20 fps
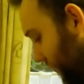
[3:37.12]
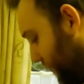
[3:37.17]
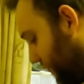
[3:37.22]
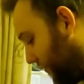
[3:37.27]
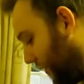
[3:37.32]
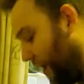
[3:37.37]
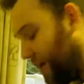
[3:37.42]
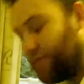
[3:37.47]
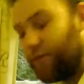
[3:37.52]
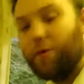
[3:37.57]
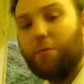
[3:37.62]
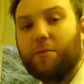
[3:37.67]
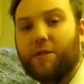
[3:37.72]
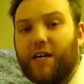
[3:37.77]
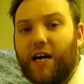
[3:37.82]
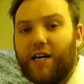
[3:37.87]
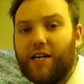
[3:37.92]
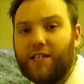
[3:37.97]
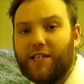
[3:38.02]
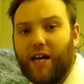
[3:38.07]
a fair few
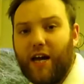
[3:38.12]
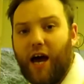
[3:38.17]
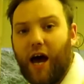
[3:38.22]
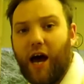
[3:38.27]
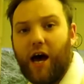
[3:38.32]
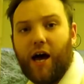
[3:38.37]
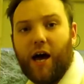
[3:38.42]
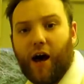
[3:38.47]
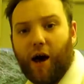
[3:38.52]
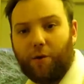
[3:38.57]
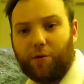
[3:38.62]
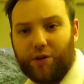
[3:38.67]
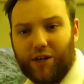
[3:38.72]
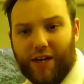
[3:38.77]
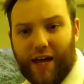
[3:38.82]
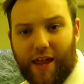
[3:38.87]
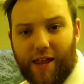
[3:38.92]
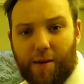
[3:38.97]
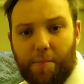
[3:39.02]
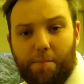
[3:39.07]
potatoes here. I'm going to
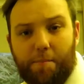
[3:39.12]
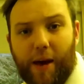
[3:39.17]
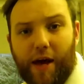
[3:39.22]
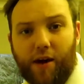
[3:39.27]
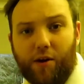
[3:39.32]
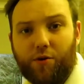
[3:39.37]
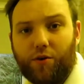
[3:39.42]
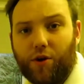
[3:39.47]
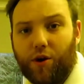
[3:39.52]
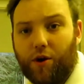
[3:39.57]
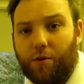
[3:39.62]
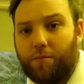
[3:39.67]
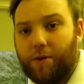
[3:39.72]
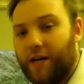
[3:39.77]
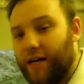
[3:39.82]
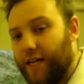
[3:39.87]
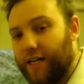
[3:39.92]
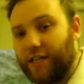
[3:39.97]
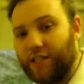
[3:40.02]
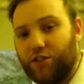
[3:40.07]
get them peeled up
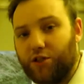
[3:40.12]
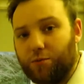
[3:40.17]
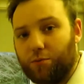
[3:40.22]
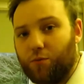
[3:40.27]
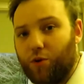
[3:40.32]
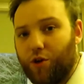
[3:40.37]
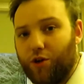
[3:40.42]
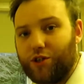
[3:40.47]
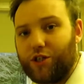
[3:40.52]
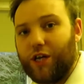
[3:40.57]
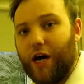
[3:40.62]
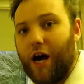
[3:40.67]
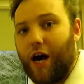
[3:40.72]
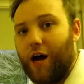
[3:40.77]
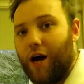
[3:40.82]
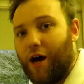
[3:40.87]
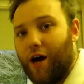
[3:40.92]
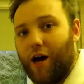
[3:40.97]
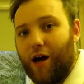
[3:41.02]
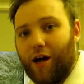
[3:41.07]
and in some water.
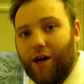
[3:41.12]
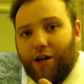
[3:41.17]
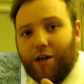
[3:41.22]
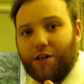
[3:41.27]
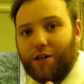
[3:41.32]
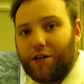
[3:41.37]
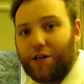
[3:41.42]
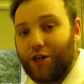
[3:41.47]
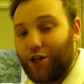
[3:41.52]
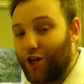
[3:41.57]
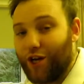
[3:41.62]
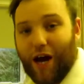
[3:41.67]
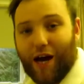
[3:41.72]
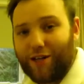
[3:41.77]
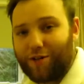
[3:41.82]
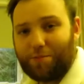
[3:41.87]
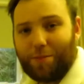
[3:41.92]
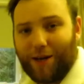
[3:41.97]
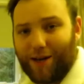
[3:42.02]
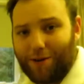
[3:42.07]
You know how
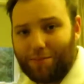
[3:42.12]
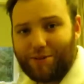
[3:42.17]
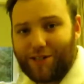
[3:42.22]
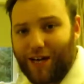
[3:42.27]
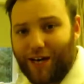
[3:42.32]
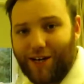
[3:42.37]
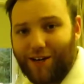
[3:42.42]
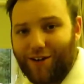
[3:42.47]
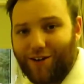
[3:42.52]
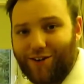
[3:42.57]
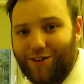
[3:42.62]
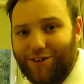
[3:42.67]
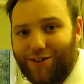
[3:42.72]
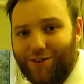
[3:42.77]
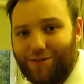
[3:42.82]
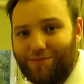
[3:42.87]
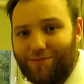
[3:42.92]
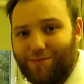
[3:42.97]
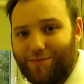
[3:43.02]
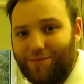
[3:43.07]
to peel a potato, guys,
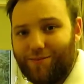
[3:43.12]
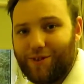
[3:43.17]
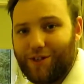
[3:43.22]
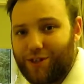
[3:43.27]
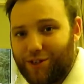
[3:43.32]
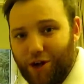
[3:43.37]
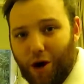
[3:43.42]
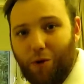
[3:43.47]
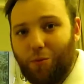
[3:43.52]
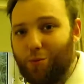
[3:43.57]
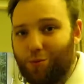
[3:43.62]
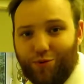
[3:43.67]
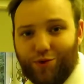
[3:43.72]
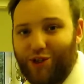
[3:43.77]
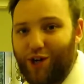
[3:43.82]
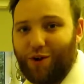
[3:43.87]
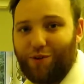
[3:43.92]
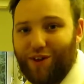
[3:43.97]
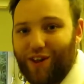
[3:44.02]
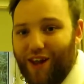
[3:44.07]
so I won't
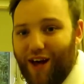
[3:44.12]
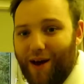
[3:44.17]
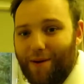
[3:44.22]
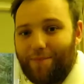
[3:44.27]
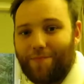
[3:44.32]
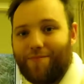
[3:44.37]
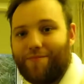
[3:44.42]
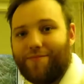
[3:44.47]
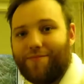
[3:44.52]
show you that.